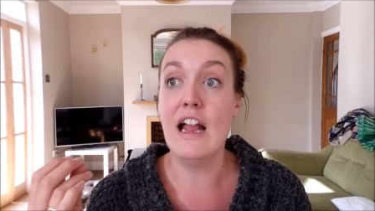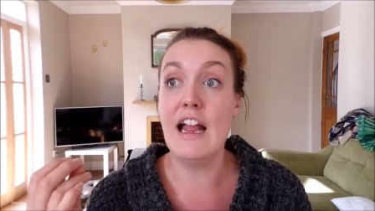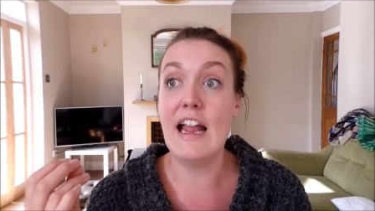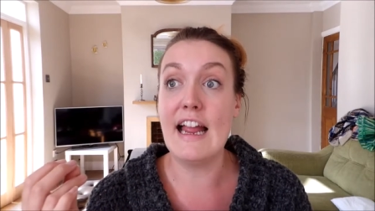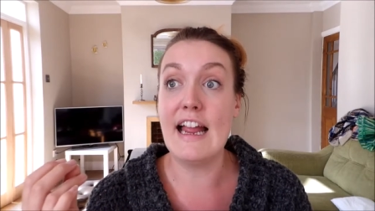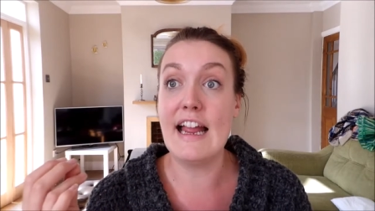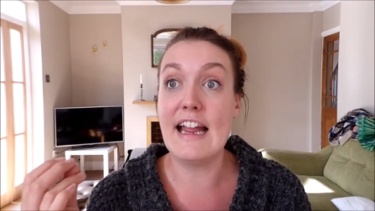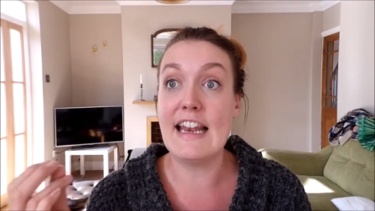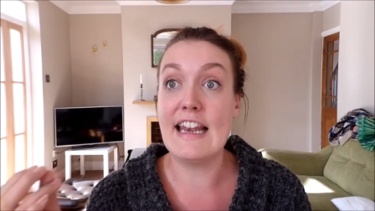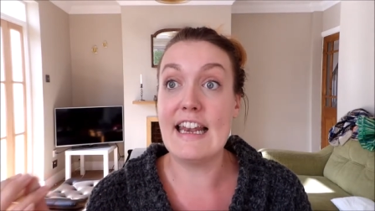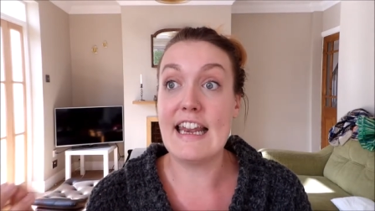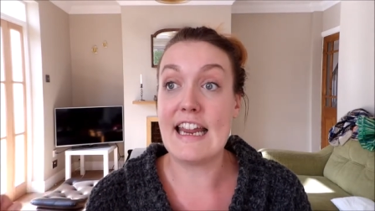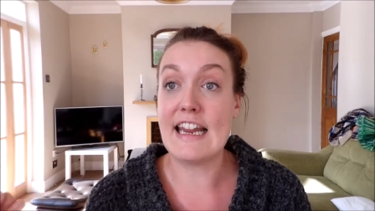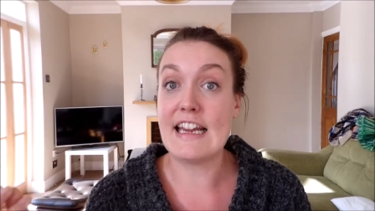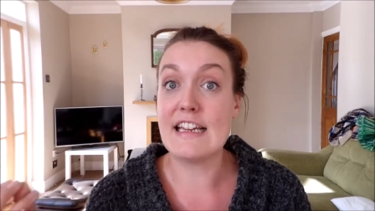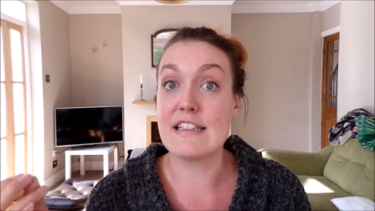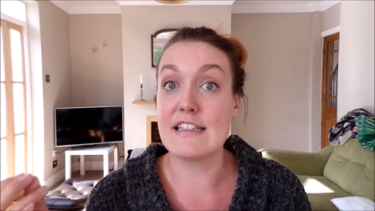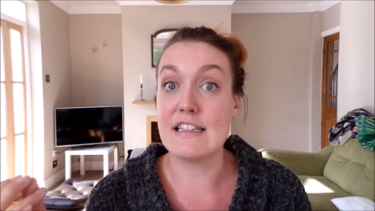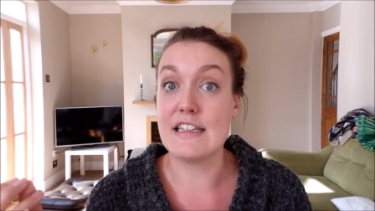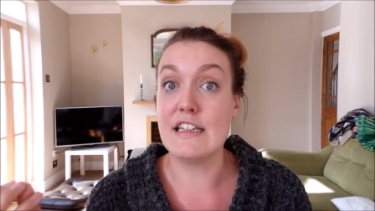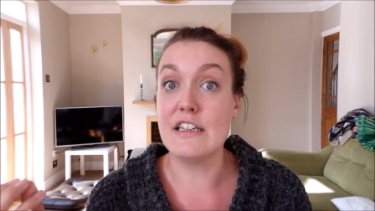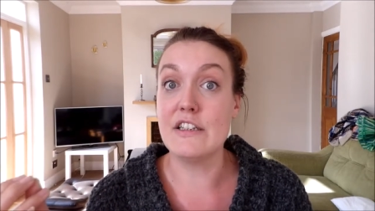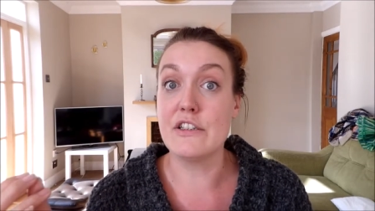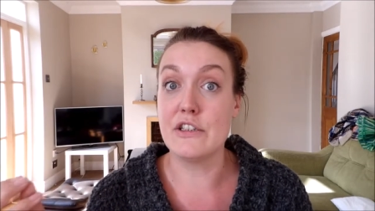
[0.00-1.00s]
a
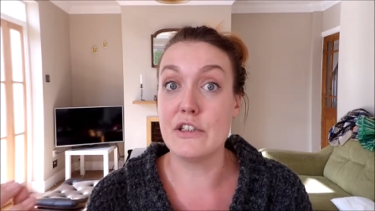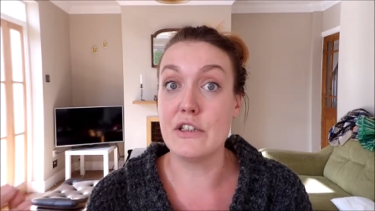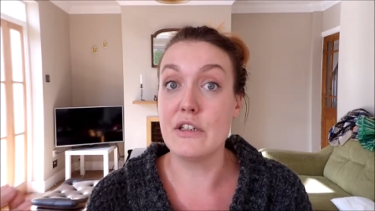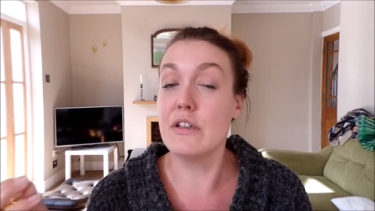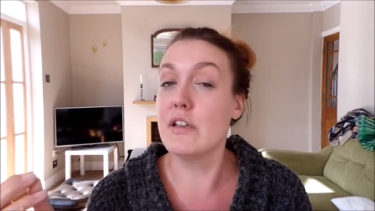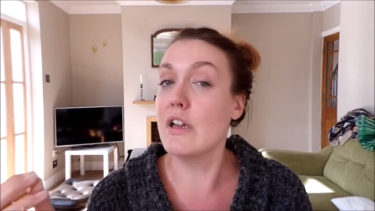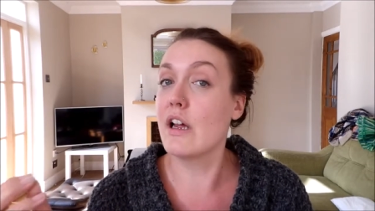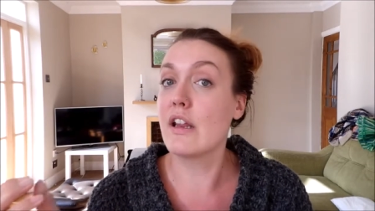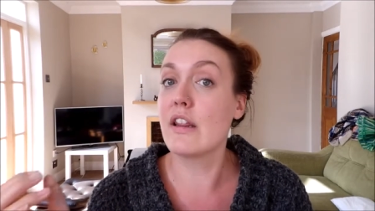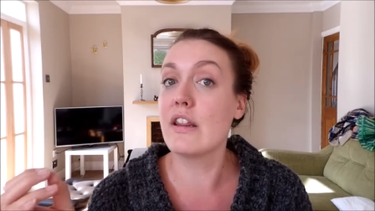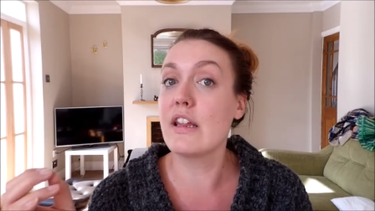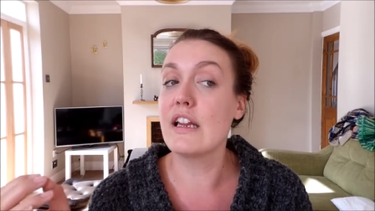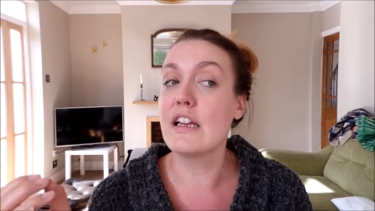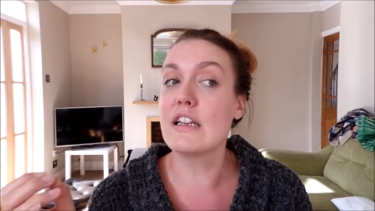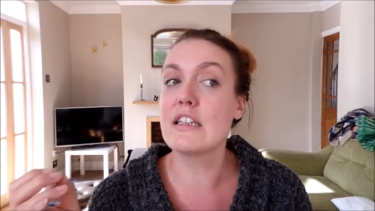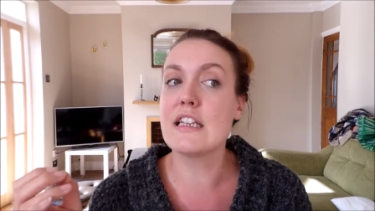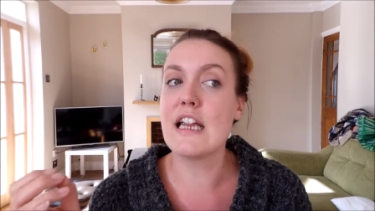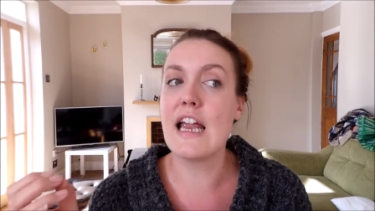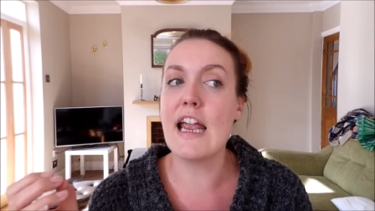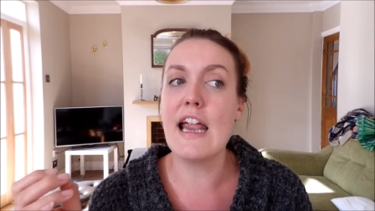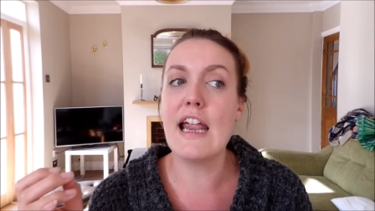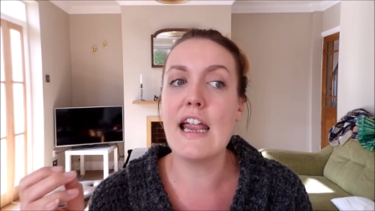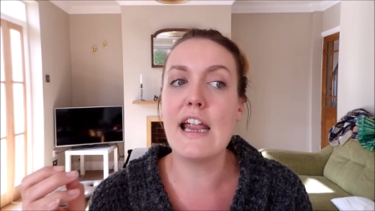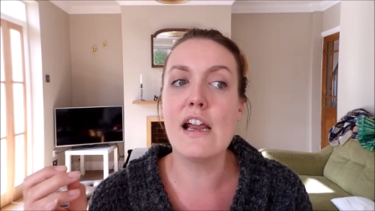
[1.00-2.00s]
lazy do nothing
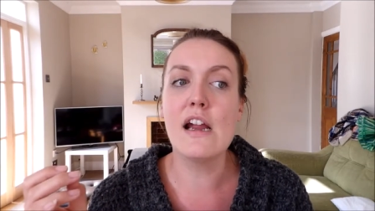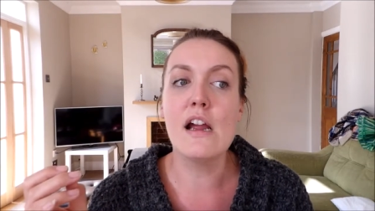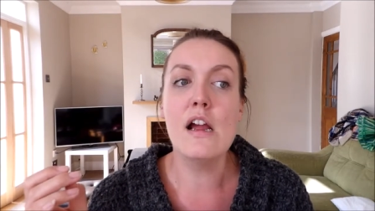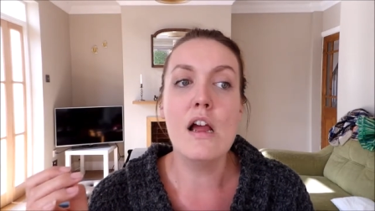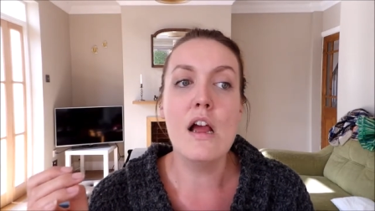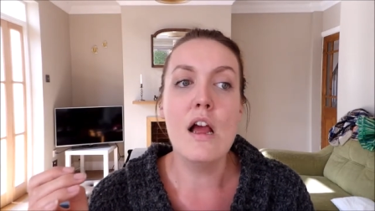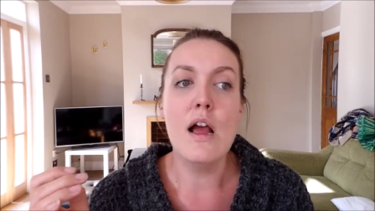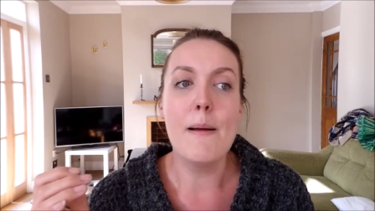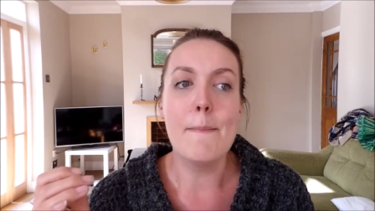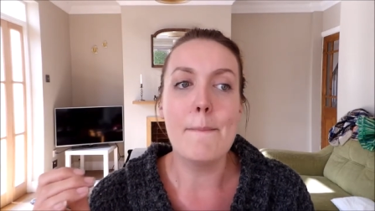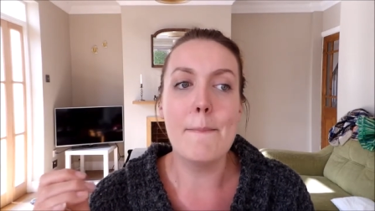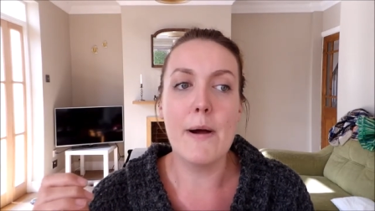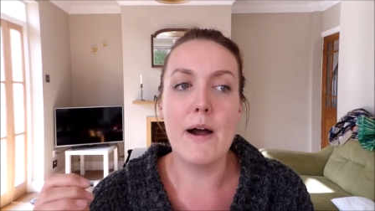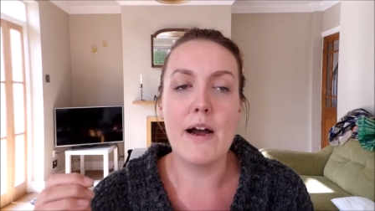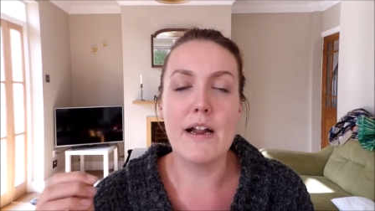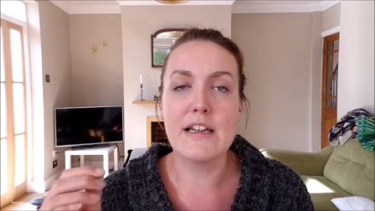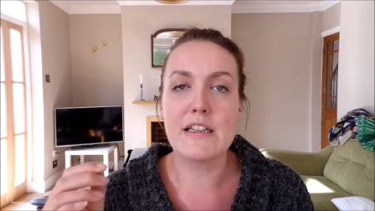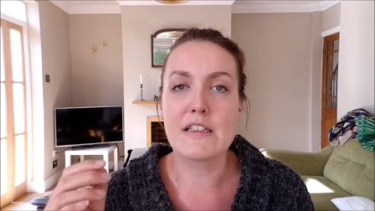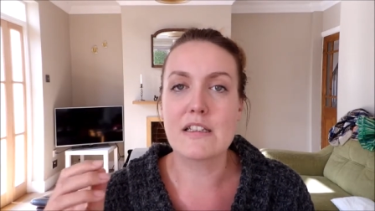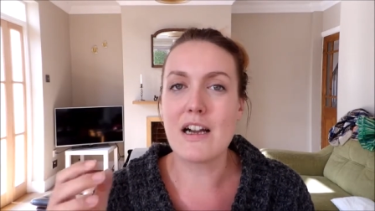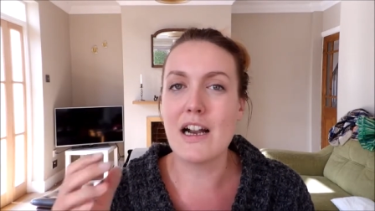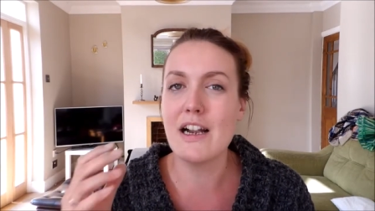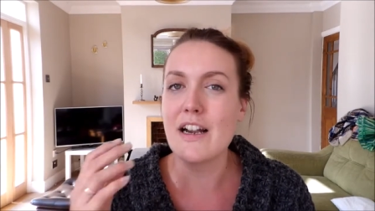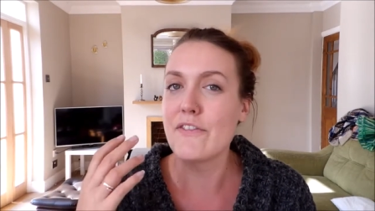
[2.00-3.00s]
day but
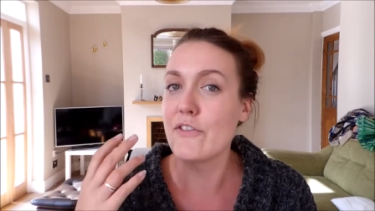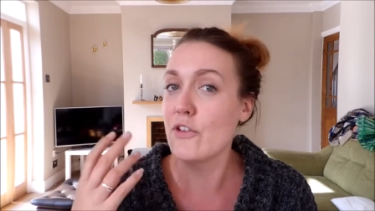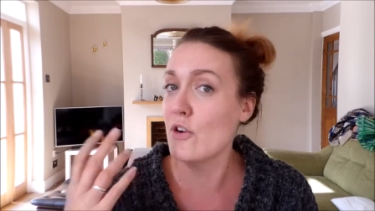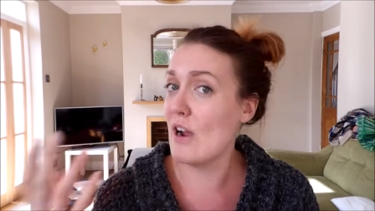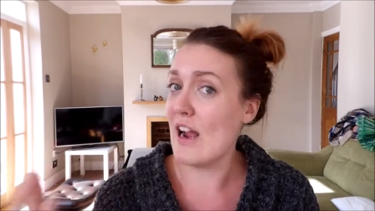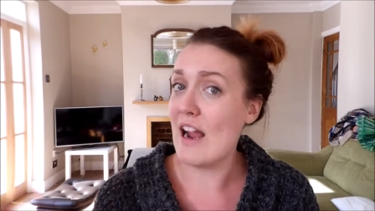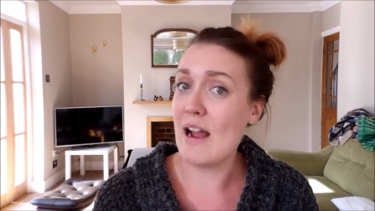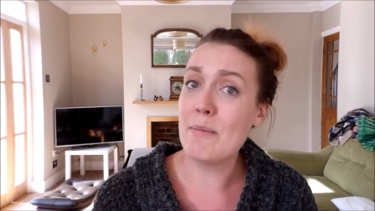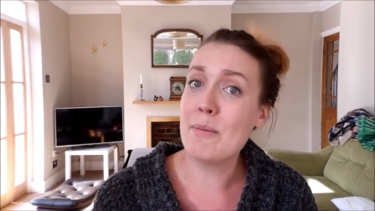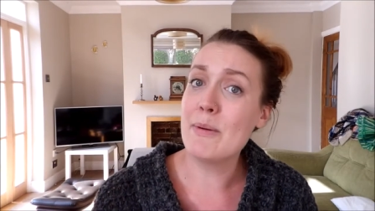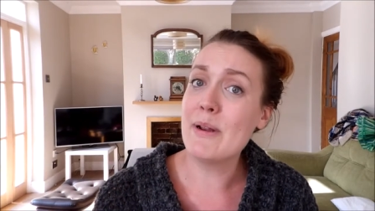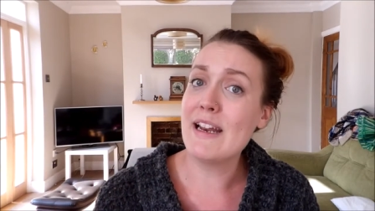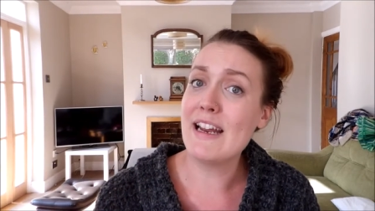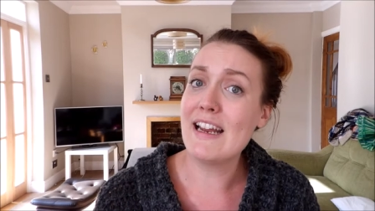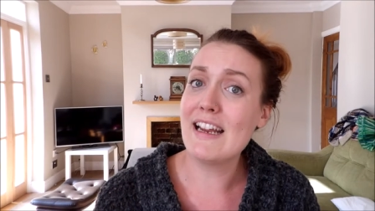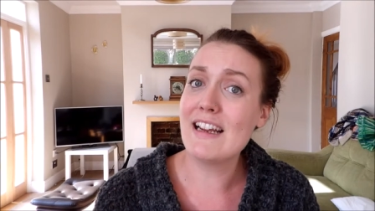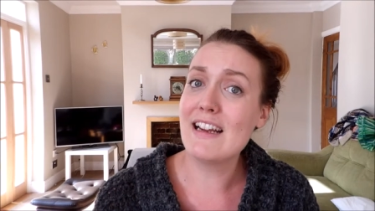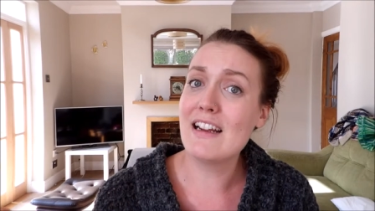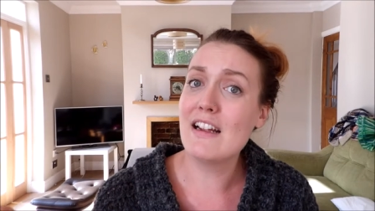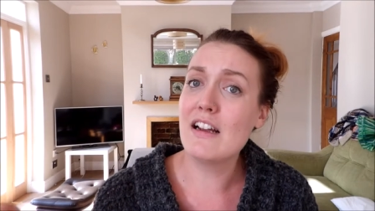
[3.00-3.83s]
it's kind of not happening.